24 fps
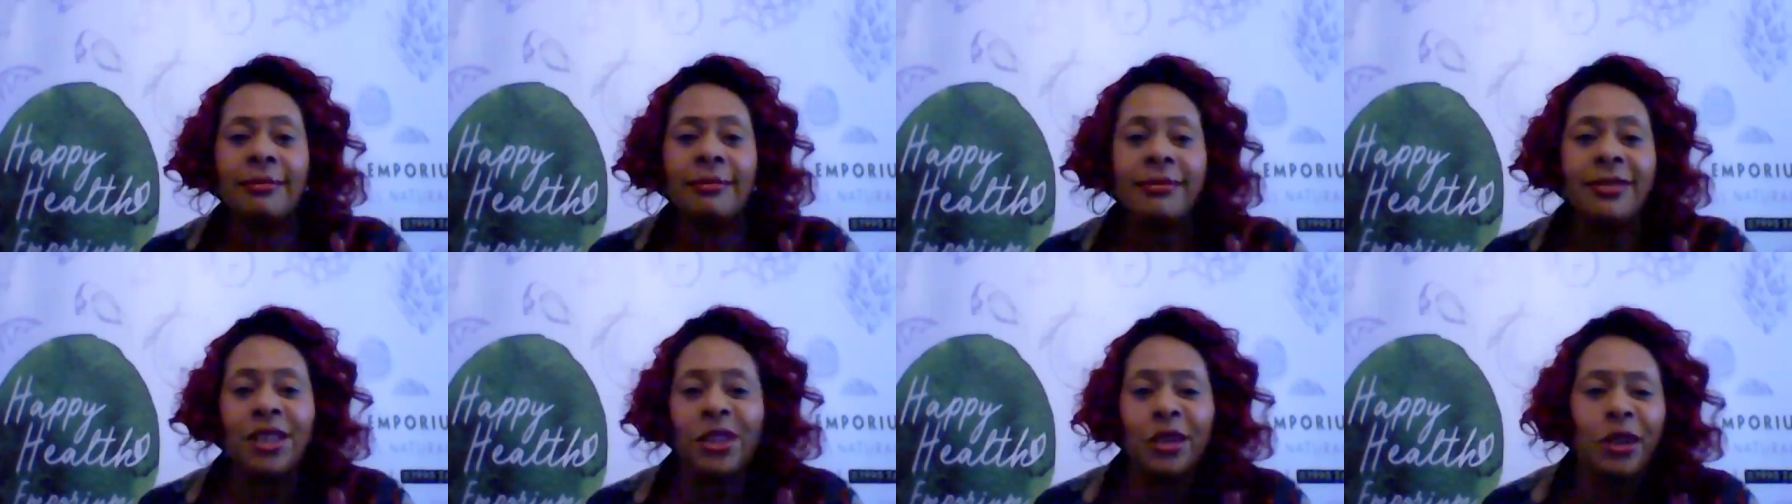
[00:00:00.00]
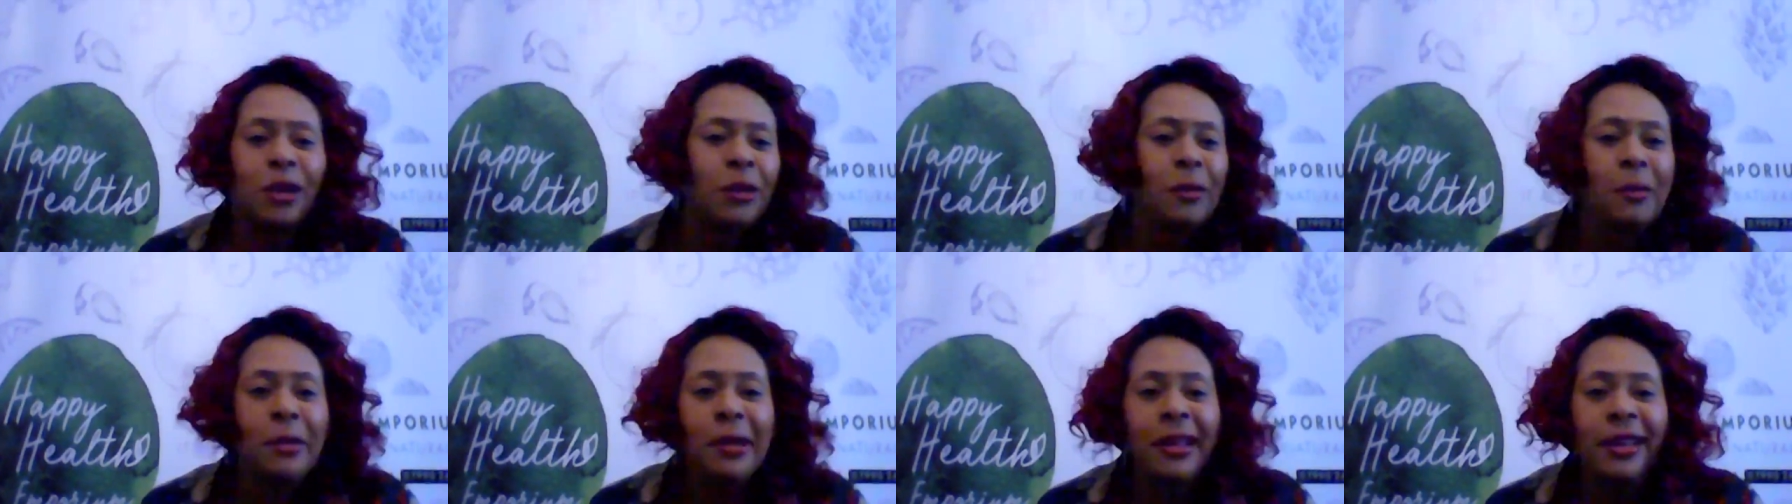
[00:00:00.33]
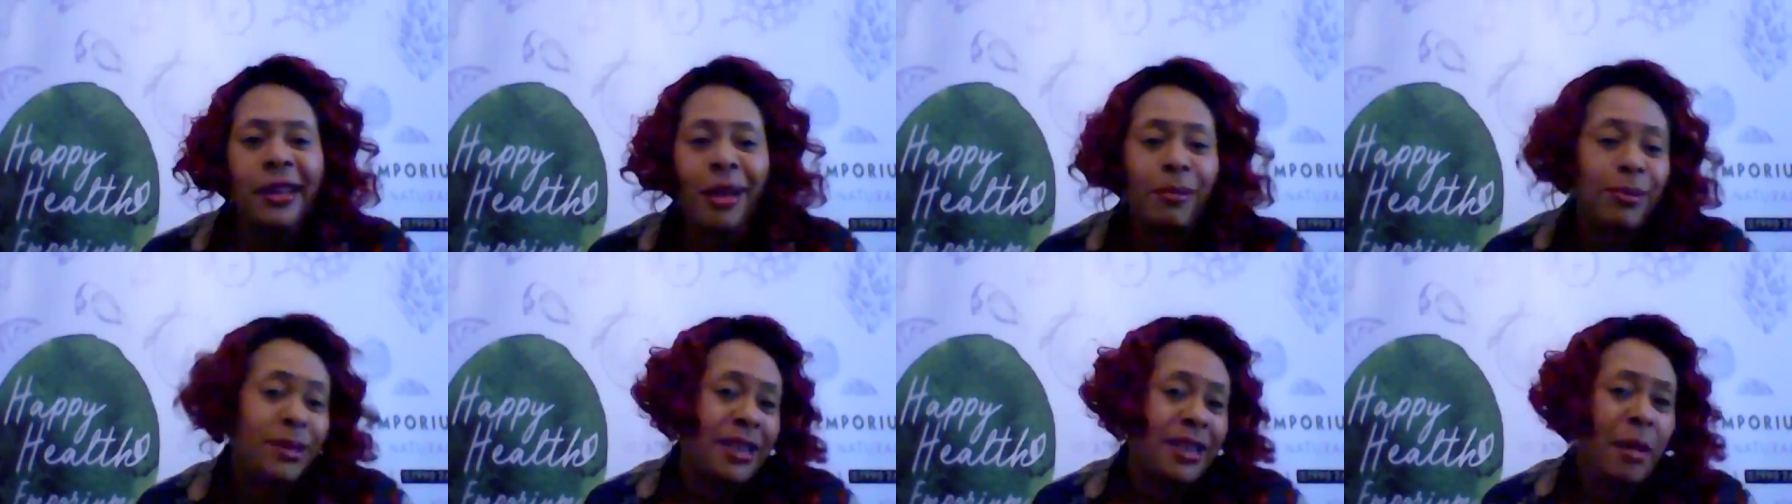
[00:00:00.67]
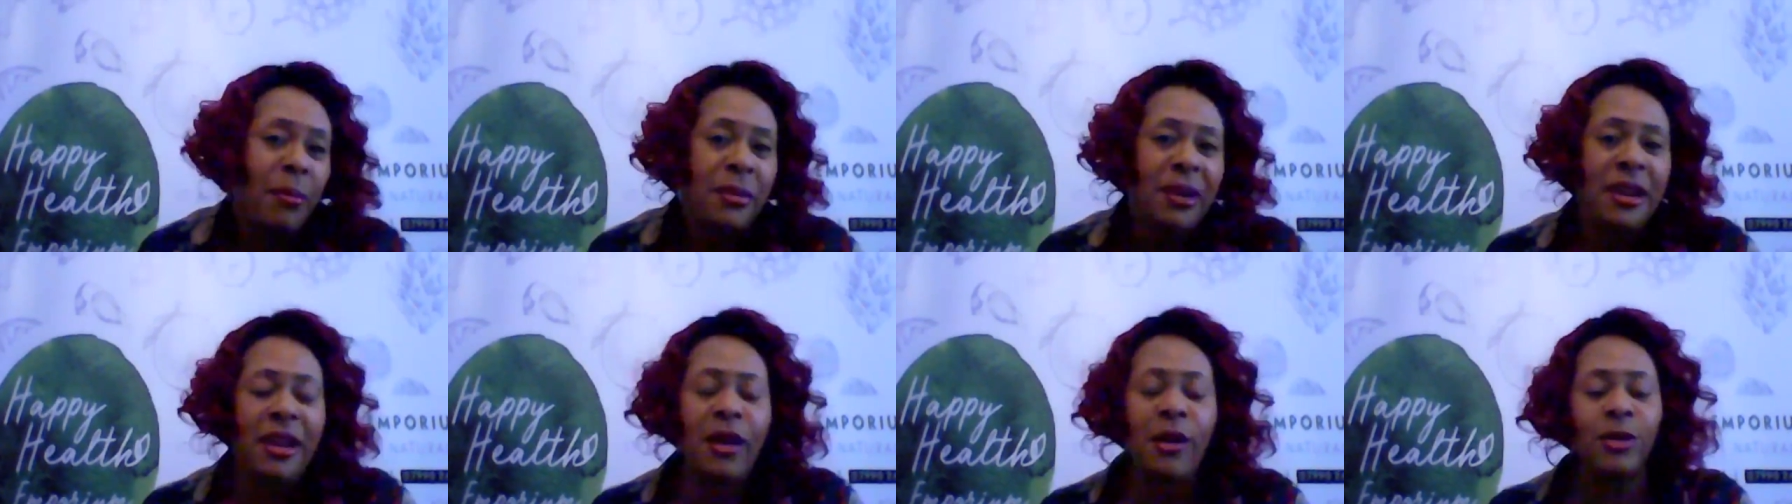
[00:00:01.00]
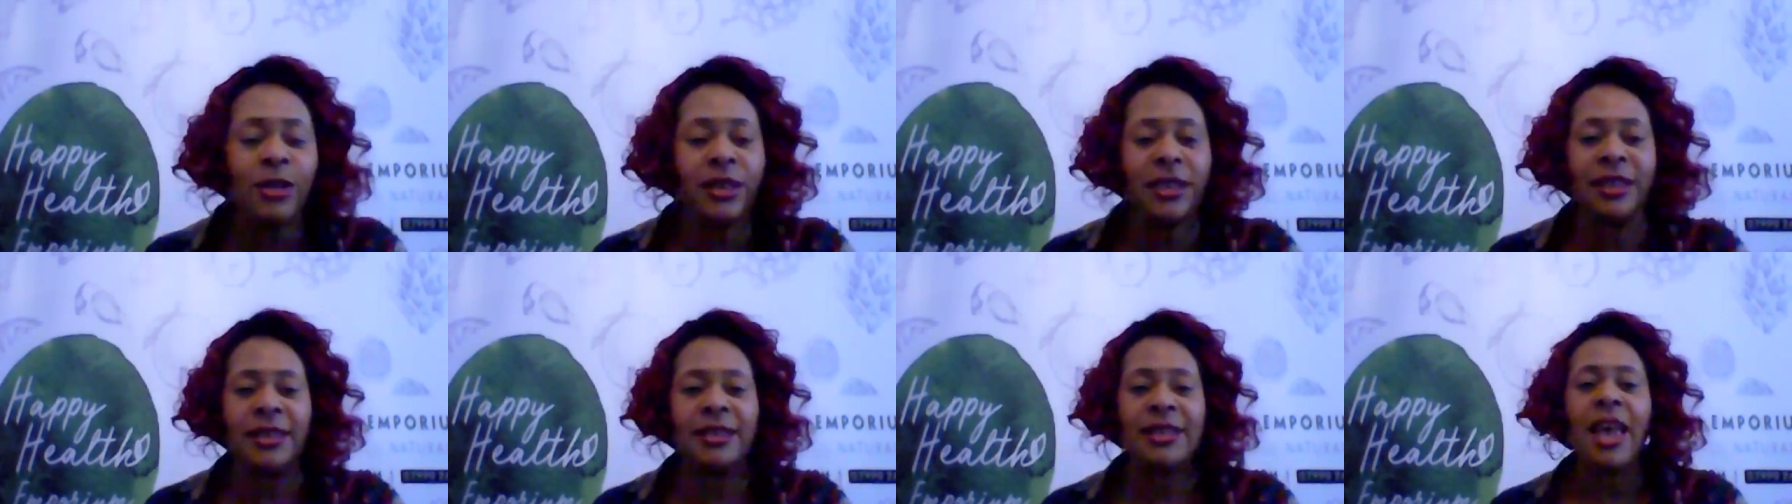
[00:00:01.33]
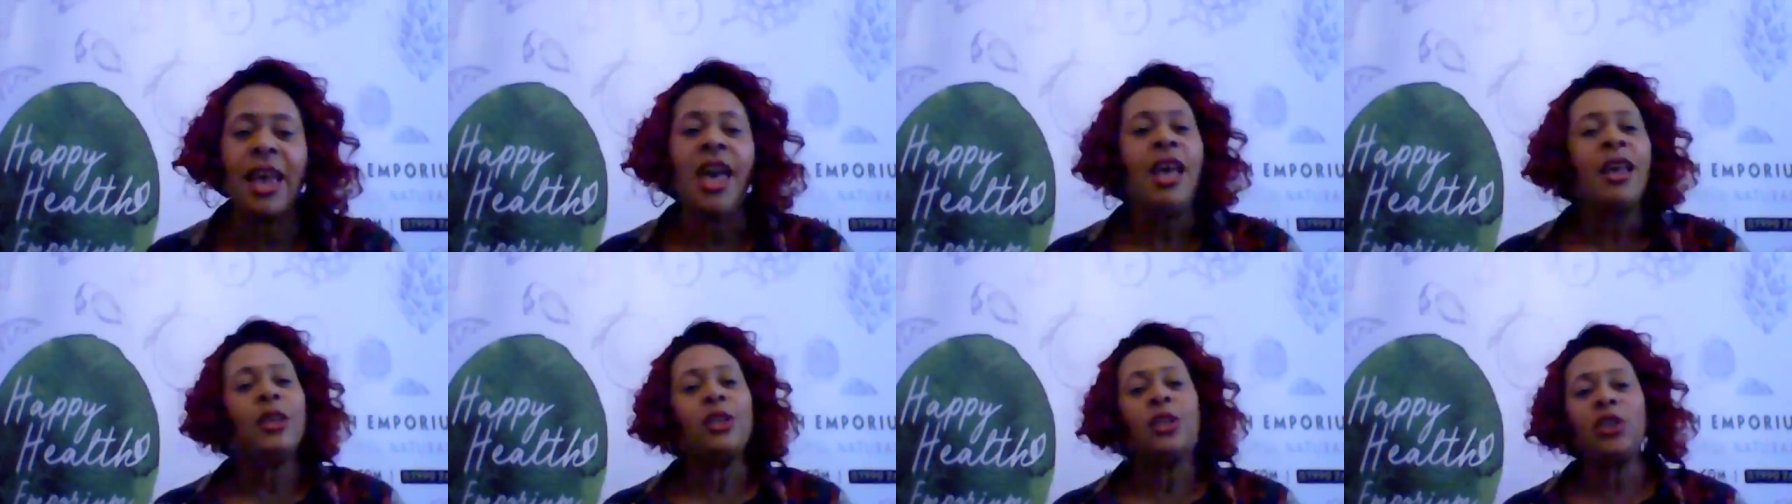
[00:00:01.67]
Do you know what I mean? I'm somebody else's.
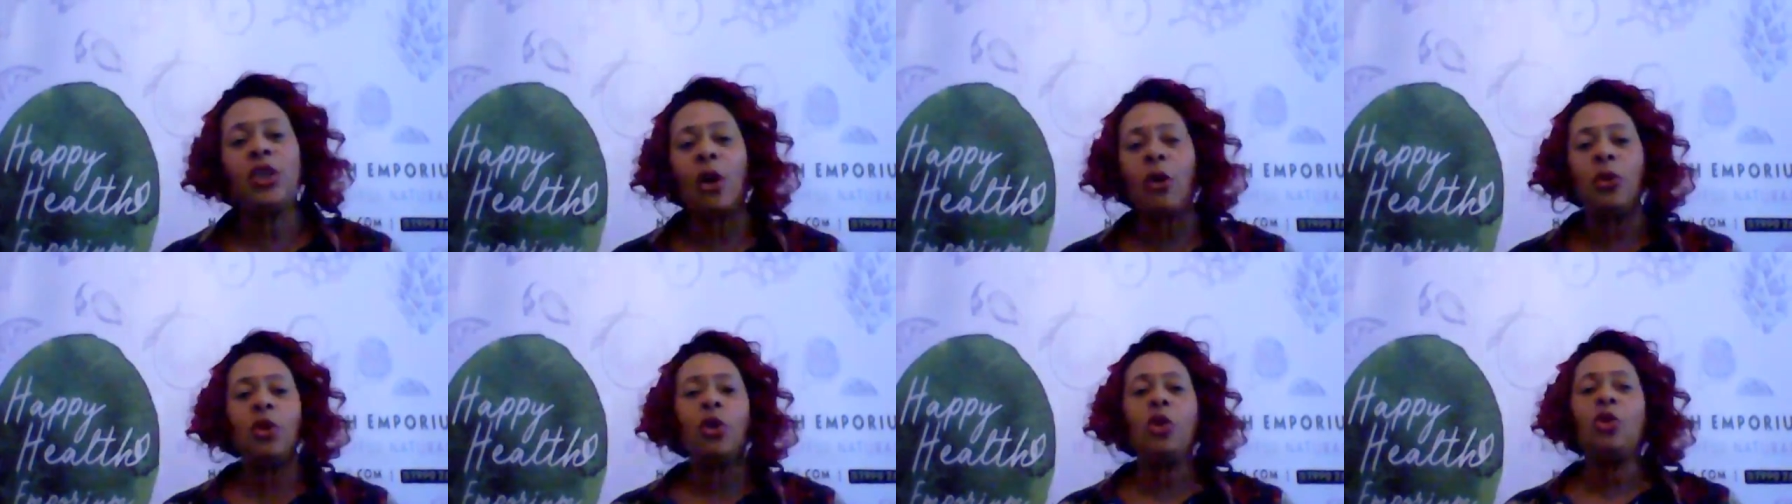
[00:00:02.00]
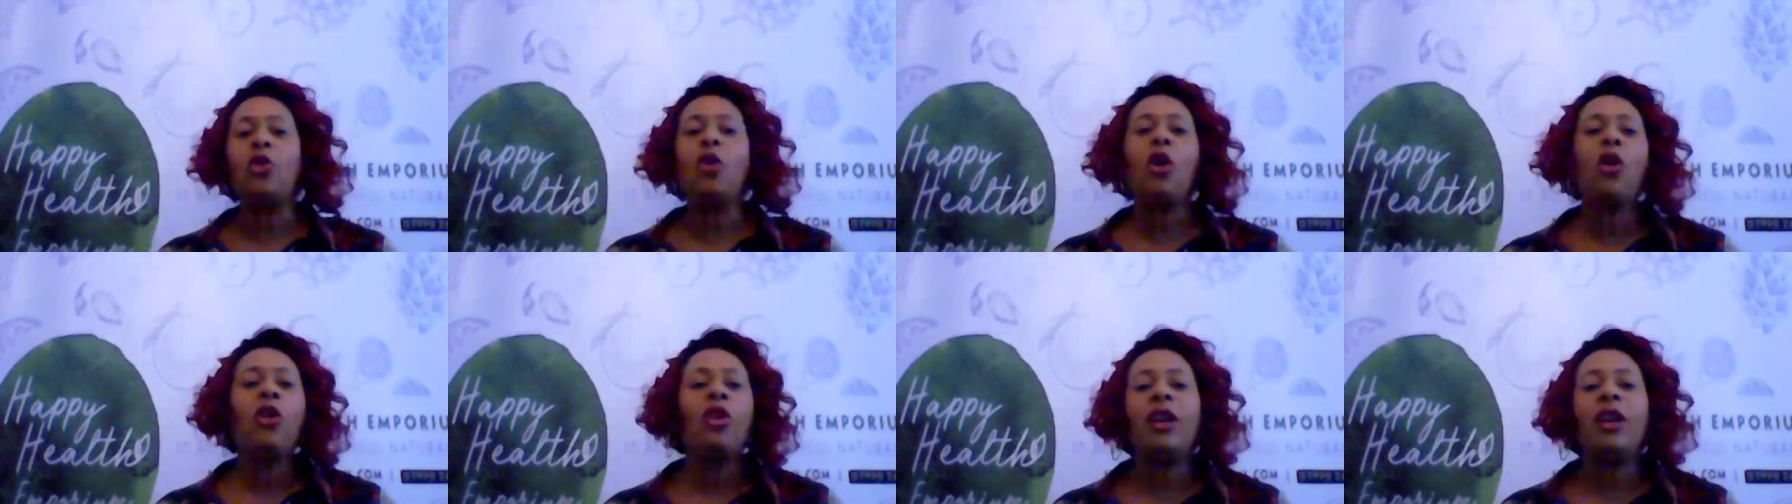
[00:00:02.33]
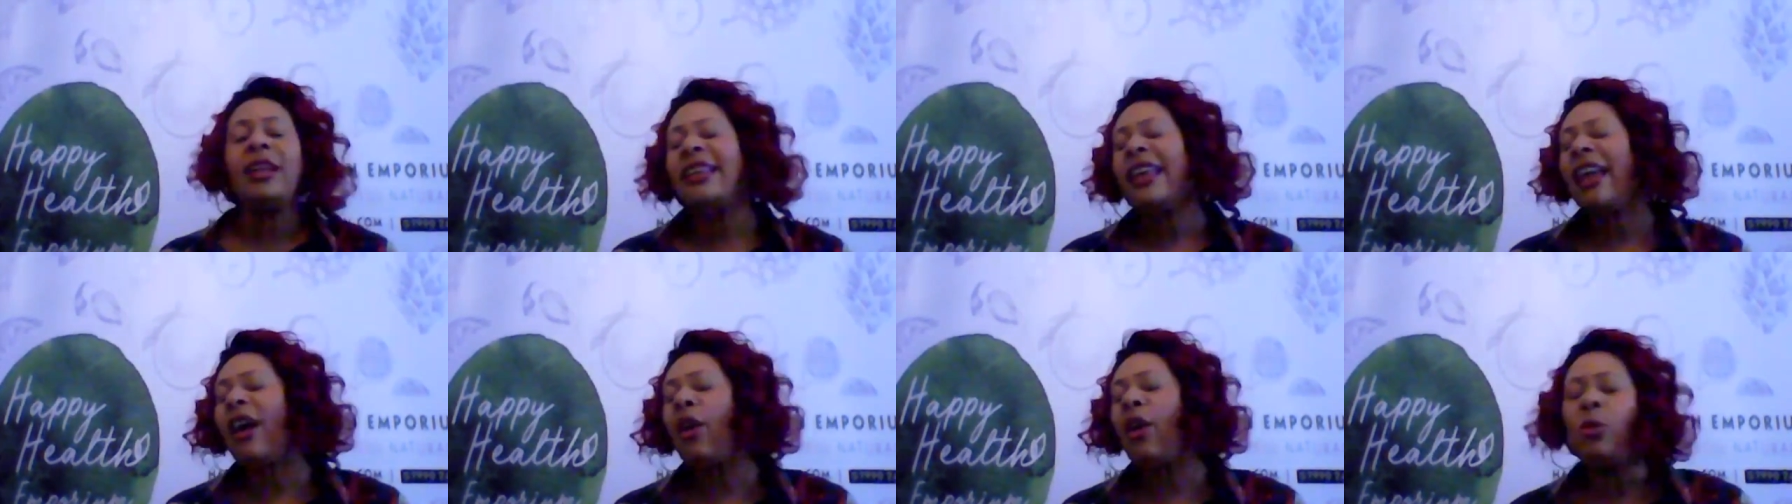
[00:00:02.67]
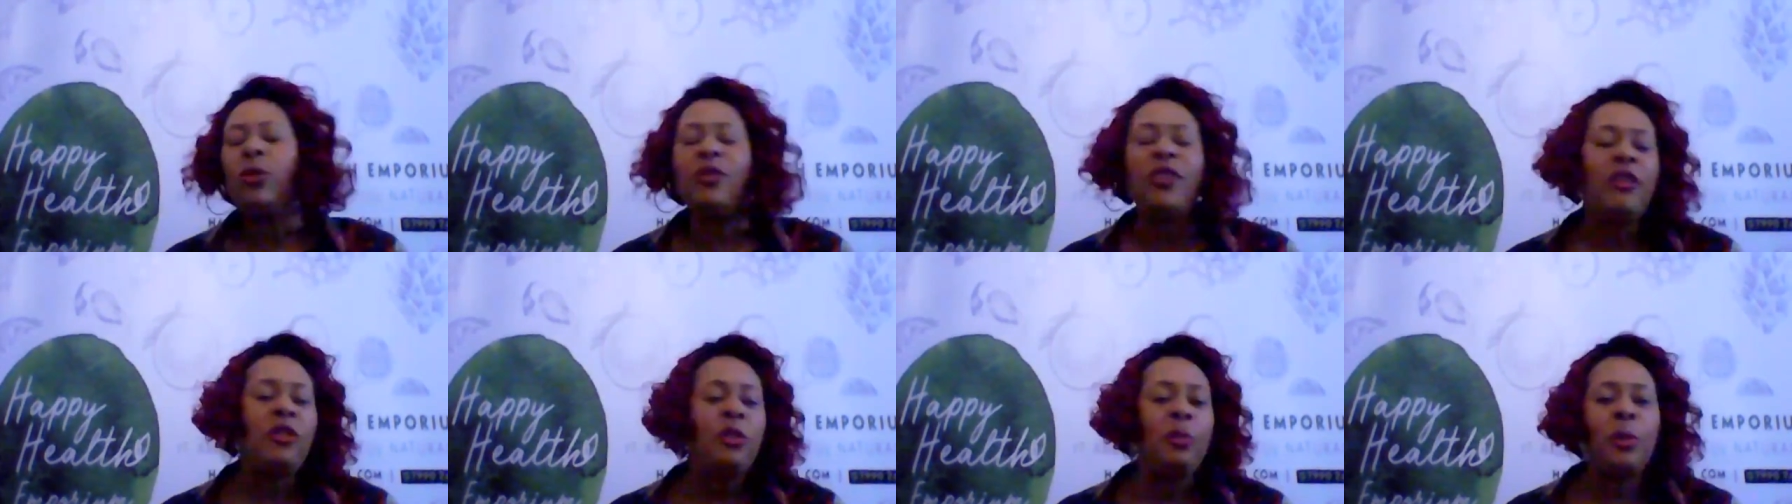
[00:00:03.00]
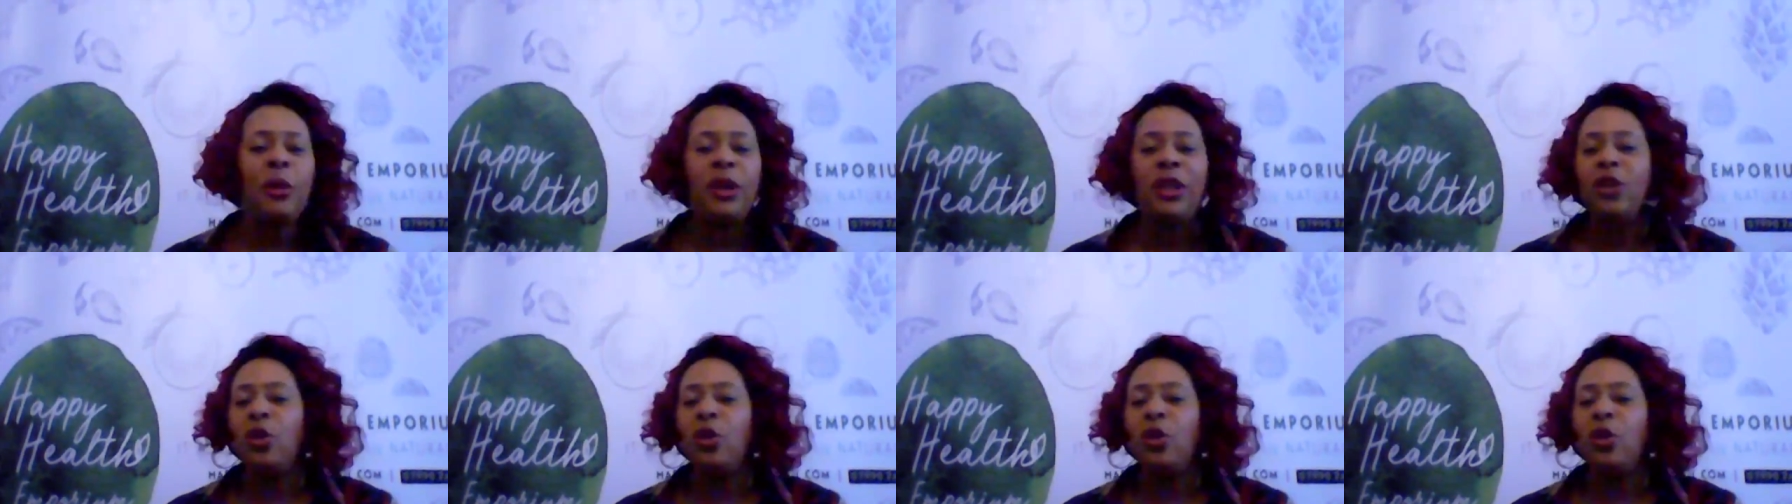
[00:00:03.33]
So you're not going to get on with everybody.